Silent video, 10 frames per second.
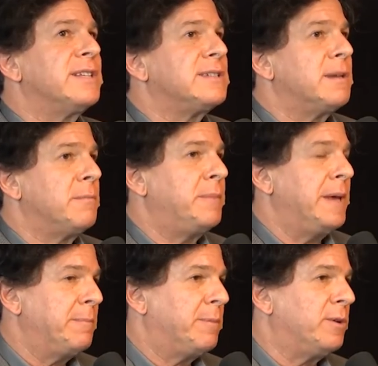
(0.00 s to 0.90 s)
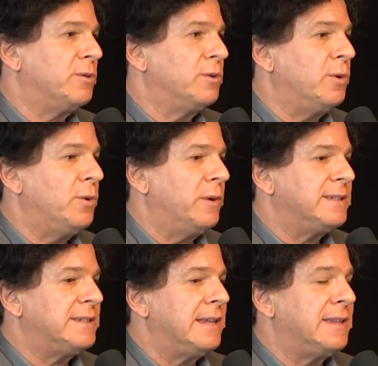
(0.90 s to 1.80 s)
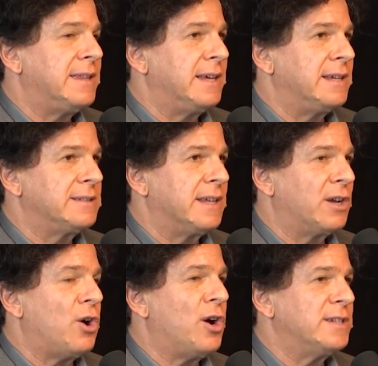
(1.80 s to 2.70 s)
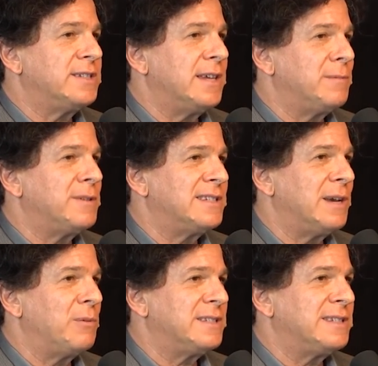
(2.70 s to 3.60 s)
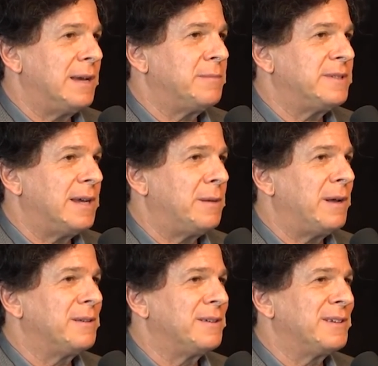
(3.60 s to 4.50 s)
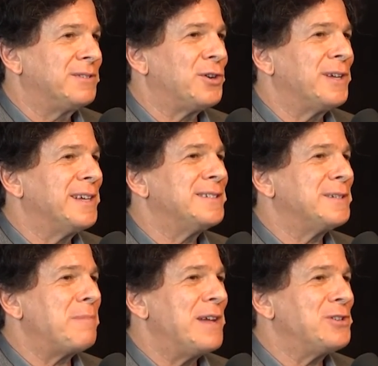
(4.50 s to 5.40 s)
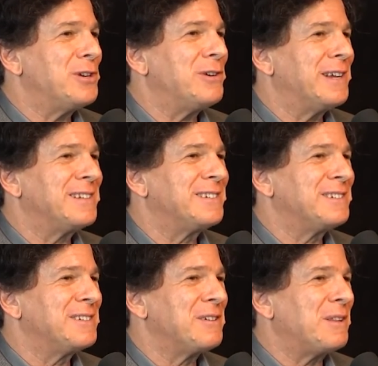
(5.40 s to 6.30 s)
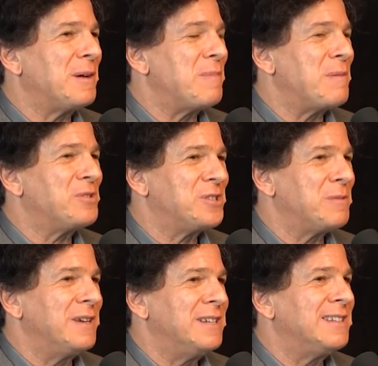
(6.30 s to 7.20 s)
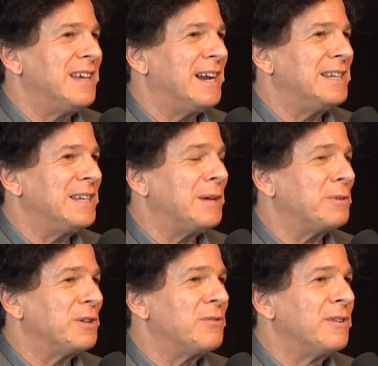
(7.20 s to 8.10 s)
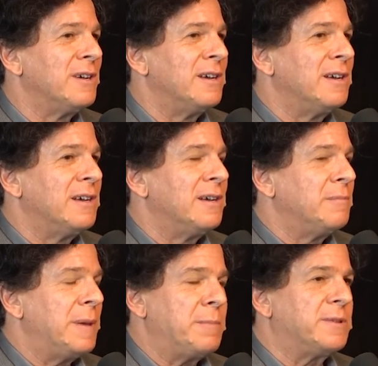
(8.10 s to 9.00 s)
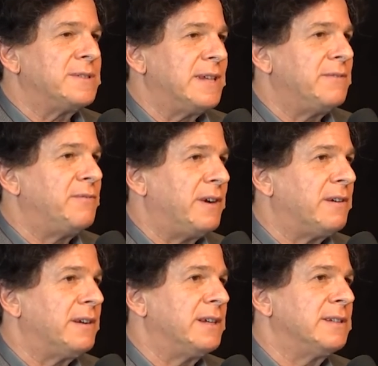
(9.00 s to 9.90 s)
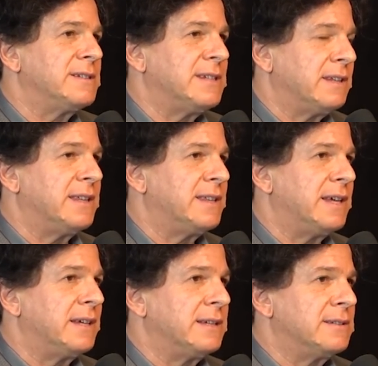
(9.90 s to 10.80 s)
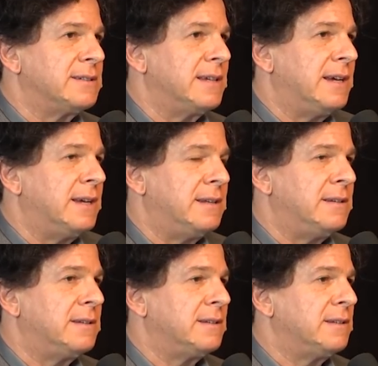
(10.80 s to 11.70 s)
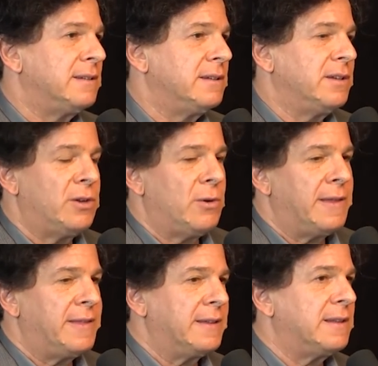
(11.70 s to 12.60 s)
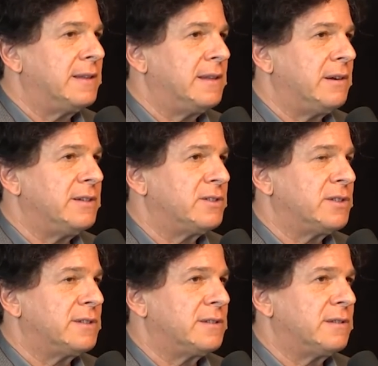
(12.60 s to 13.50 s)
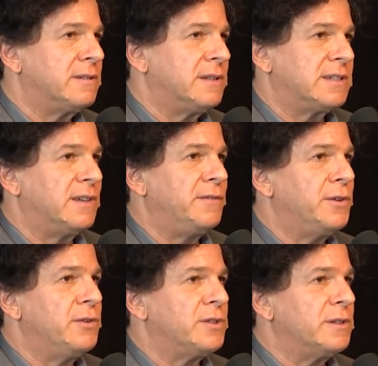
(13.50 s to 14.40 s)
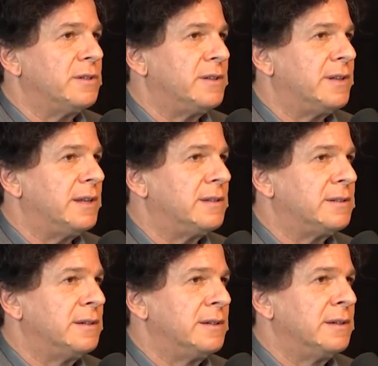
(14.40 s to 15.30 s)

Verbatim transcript: at some people who had said things that caused Sam to say what Sam said about turning his imaginary club membership into the IDW. People said very silly things and you know, I think that there is just this confusion that